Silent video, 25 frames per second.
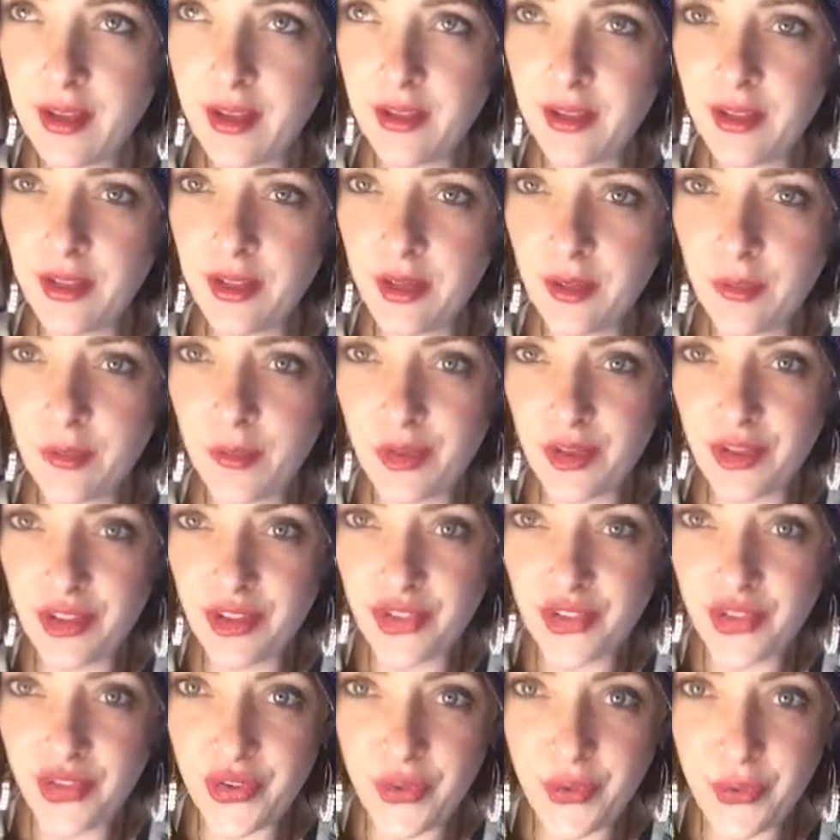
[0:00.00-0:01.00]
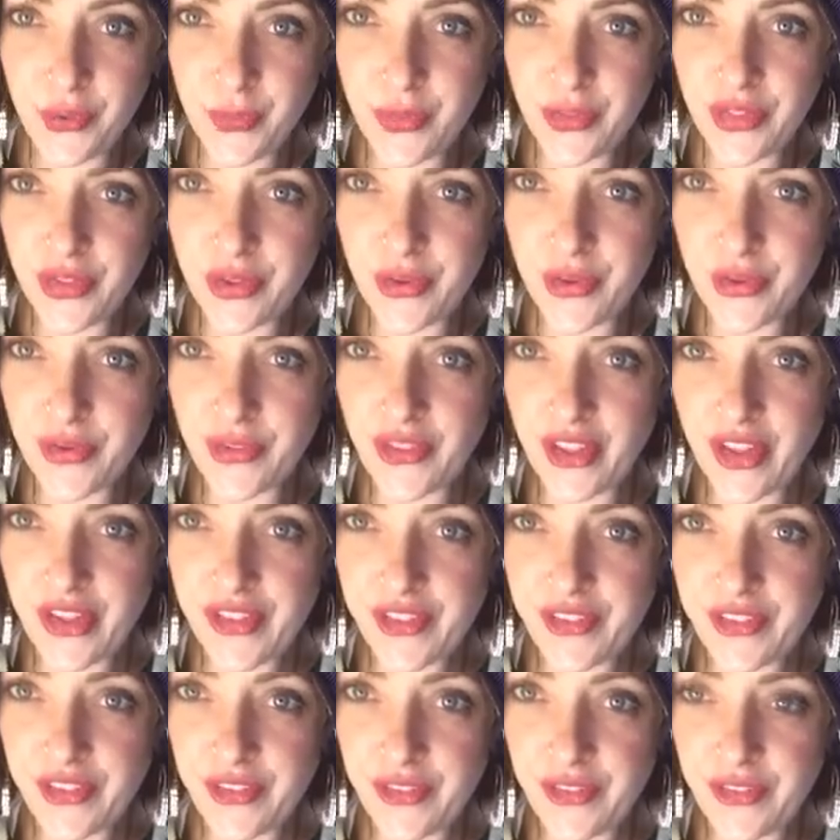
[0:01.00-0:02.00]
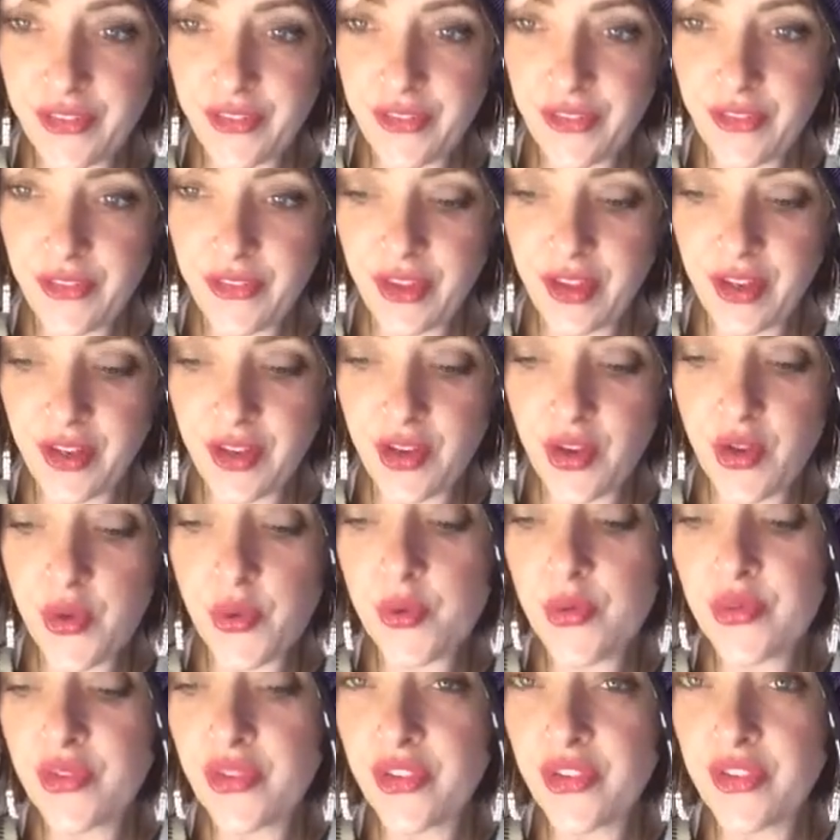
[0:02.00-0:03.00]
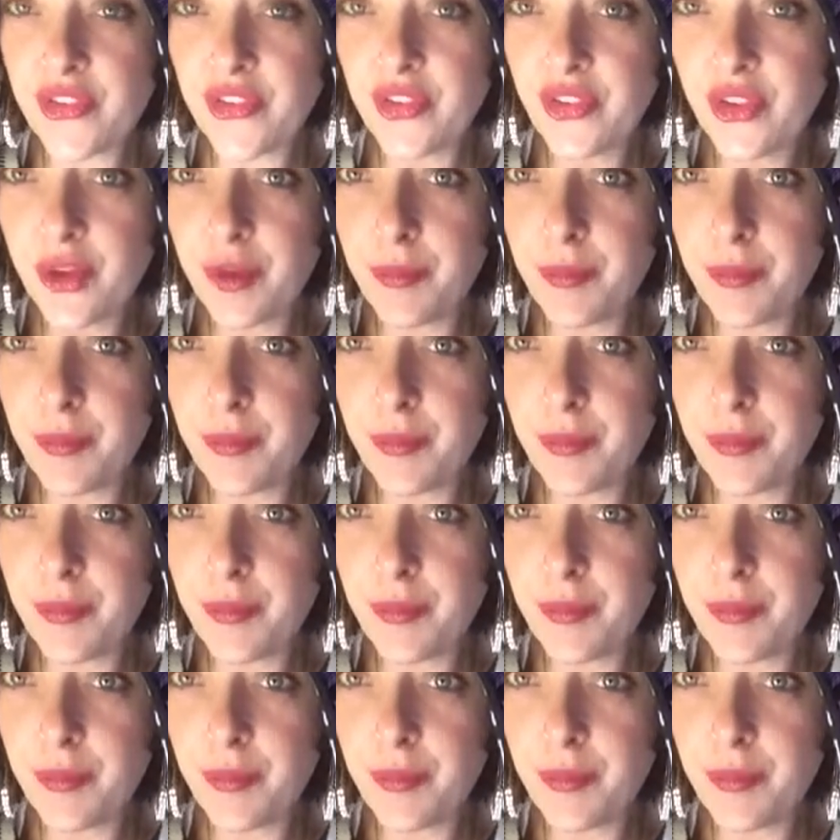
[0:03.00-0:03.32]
a little more in tune with those lessons and knows it